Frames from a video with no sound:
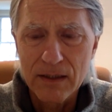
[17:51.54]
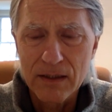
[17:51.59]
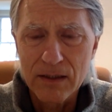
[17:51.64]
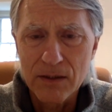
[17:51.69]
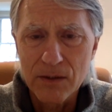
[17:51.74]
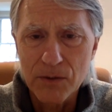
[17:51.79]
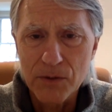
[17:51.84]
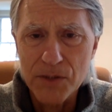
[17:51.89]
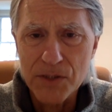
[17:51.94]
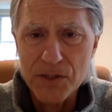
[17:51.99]

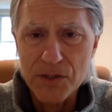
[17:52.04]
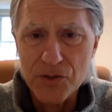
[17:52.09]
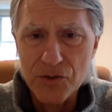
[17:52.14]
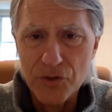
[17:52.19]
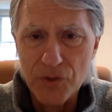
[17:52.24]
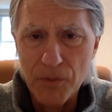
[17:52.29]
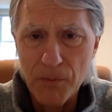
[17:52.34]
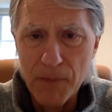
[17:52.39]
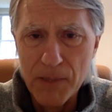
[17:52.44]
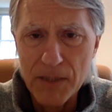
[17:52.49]
there is a
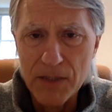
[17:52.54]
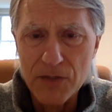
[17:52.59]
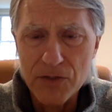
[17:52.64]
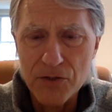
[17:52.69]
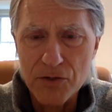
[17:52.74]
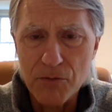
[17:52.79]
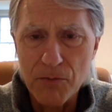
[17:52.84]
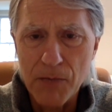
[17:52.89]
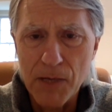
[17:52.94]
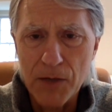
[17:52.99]

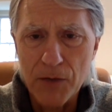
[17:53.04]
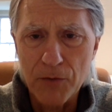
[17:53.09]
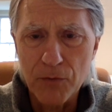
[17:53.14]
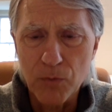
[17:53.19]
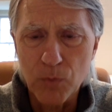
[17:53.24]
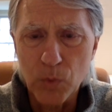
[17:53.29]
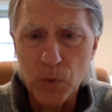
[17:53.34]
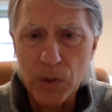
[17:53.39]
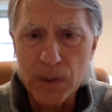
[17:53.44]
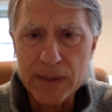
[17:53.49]
tremendous amount
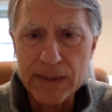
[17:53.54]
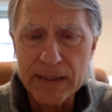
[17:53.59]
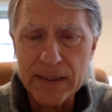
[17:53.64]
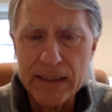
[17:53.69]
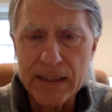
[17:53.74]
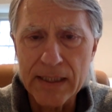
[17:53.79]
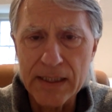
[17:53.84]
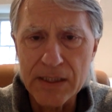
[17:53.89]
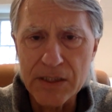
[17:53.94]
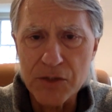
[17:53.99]
of work that
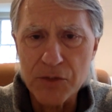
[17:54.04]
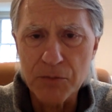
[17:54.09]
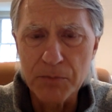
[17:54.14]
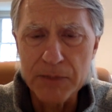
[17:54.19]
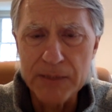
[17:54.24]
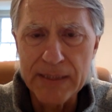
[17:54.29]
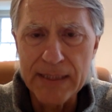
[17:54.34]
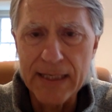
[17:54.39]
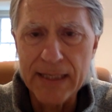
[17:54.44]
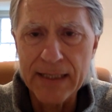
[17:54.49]
needs to
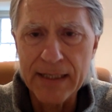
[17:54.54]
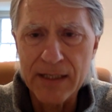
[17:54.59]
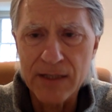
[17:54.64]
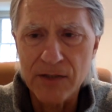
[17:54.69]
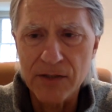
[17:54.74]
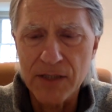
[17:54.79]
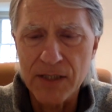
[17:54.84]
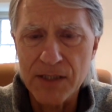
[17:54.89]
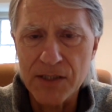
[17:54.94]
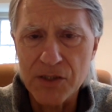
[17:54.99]
be done
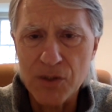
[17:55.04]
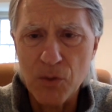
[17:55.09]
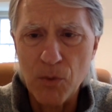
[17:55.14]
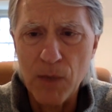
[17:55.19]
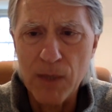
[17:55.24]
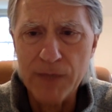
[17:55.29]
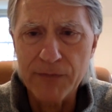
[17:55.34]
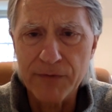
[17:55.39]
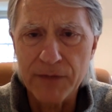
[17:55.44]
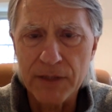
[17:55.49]
here that has
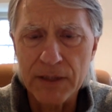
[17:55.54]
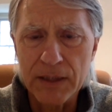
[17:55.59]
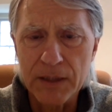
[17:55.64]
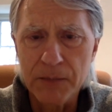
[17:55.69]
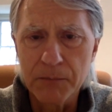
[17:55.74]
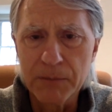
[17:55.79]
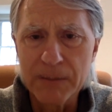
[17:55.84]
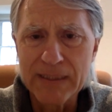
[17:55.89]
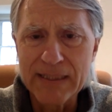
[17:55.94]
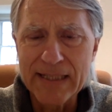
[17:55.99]
quite frankly
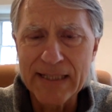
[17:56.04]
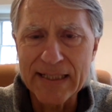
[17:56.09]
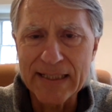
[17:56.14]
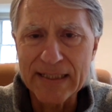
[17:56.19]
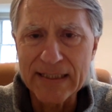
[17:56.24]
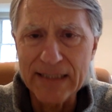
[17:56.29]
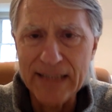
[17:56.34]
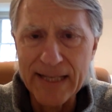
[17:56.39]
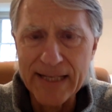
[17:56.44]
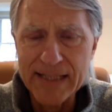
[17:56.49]
been
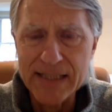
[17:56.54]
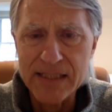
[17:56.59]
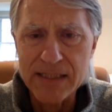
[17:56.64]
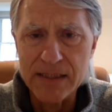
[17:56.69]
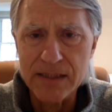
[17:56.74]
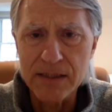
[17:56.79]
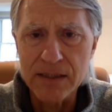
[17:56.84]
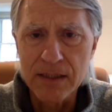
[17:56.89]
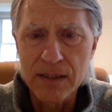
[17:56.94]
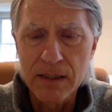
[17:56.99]

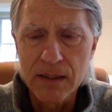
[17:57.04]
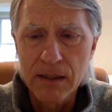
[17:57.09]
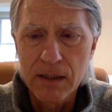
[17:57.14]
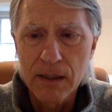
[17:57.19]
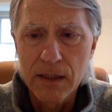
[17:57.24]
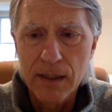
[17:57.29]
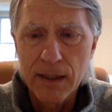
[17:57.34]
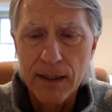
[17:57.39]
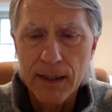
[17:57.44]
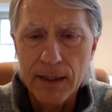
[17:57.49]
neglected
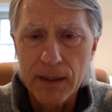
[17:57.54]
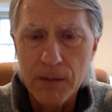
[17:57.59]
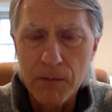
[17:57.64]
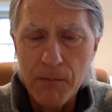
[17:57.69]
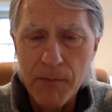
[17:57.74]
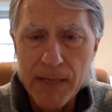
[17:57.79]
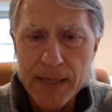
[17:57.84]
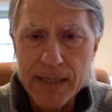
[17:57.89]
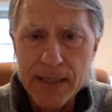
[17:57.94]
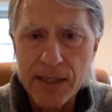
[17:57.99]

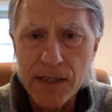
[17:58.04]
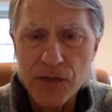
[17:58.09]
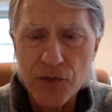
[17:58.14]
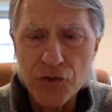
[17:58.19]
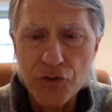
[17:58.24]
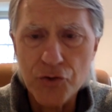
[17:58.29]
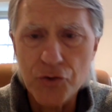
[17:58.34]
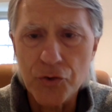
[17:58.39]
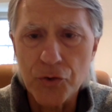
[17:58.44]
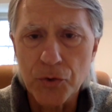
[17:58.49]
in making
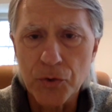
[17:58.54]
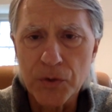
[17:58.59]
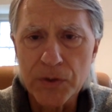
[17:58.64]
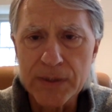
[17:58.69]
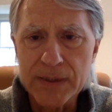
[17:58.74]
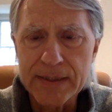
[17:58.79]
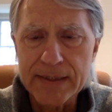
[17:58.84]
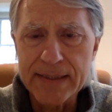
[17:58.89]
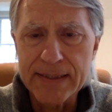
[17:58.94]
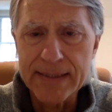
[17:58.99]
sure
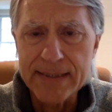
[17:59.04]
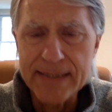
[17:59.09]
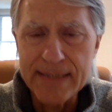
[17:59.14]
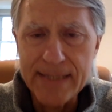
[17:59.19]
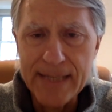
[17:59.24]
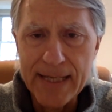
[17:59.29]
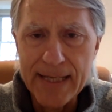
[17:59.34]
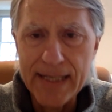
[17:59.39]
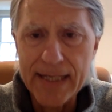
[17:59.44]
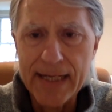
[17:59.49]
that the
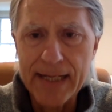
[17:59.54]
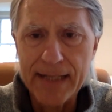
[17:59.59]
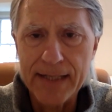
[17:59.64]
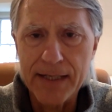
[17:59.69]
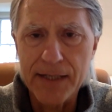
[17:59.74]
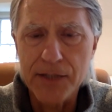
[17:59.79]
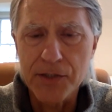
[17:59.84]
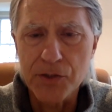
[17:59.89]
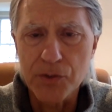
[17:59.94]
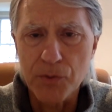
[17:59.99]
data
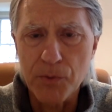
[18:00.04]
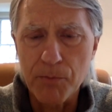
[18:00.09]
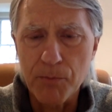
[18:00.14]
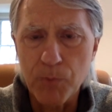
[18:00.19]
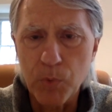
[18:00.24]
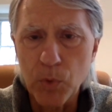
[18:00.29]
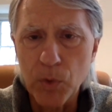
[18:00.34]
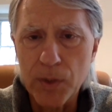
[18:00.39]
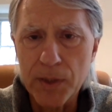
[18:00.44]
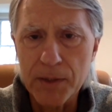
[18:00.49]
that is
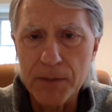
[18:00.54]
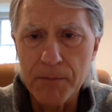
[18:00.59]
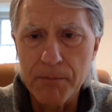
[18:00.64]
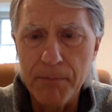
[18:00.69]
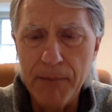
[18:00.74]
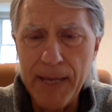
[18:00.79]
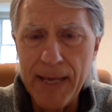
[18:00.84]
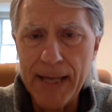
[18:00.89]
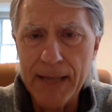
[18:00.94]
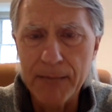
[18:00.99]
reported
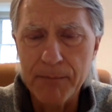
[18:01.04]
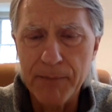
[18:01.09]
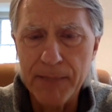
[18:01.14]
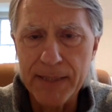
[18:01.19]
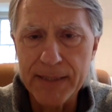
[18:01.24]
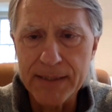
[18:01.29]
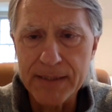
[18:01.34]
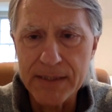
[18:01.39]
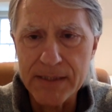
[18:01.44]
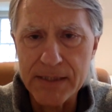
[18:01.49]
back
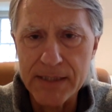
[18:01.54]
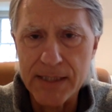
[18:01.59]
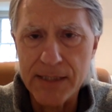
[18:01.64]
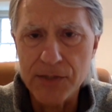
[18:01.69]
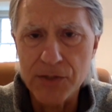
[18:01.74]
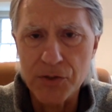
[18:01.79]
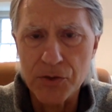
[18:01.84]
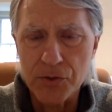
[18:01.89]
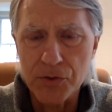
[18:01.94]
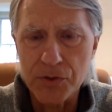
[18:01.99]
by the
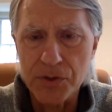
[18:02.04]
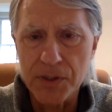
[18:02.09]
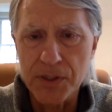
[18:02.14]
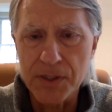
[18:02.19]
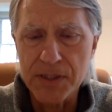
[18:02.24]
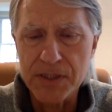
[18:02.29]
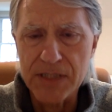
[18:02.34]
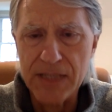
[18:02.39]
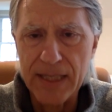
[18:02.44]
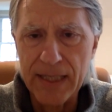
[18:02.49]
sensors that
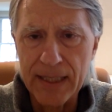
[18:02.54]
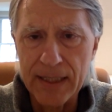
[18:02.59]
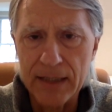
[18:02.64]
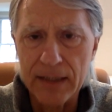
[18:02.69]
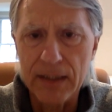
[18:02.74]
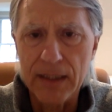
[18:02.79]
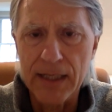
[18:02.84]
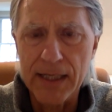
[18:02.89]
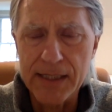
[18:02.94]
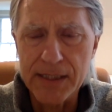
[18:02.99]
is
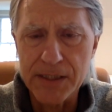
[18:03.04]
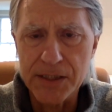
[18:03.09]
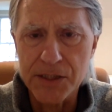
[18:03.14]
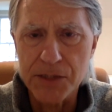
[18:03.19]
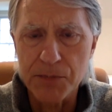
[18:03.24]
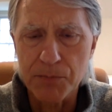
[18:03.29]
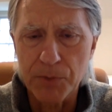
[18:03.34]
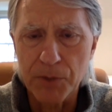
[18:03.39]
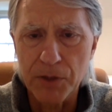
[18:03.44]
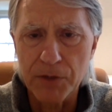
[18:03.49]
analyzed
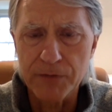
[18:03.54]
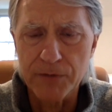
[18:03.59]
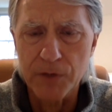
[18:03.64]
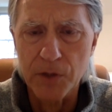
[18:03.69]
as part of